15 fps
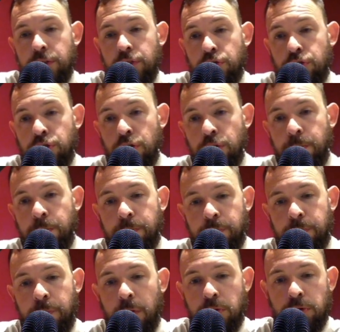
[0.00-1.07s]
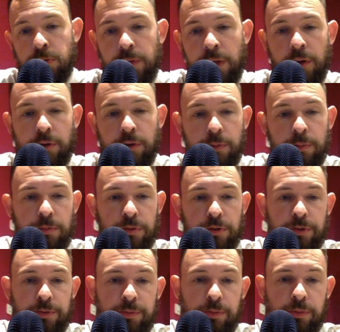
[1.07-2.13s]
Two possible outcomes:
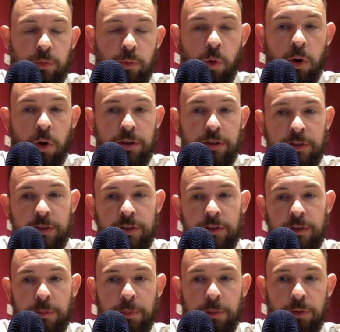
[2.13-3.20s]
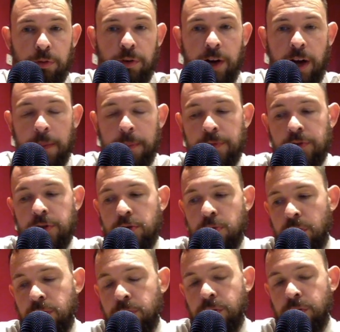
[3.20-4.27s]
one, the bull run happens in
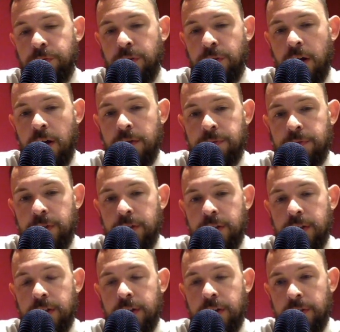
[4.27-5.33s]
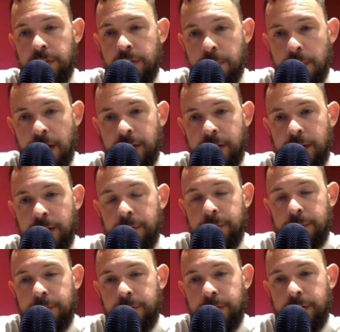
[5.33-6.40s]
2025, and they make it.
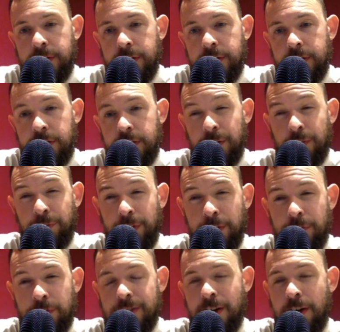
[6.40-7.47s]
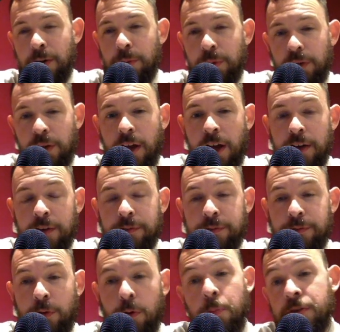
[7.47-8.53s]
They've lived a terrible life
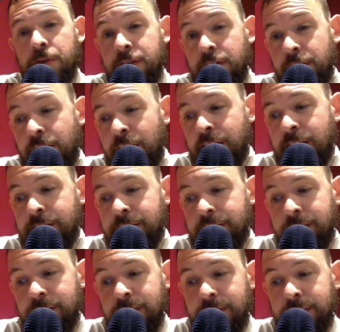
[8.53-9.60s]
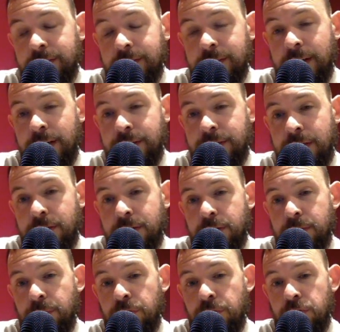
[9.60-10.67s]
up until then, the next 18
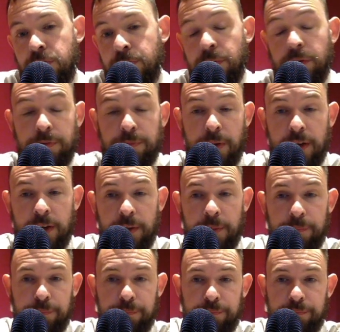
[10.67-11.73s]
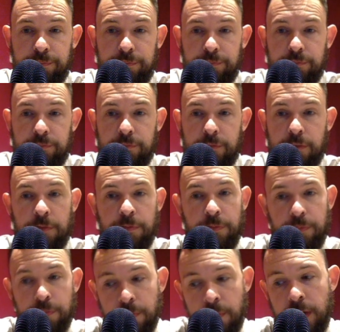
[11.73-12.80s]
months, but they've made it. They've
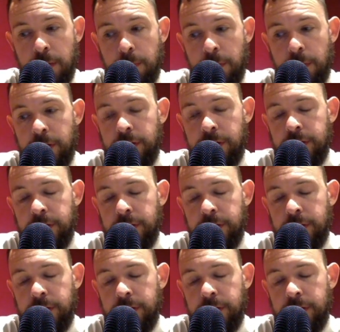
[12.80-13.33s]
made it big.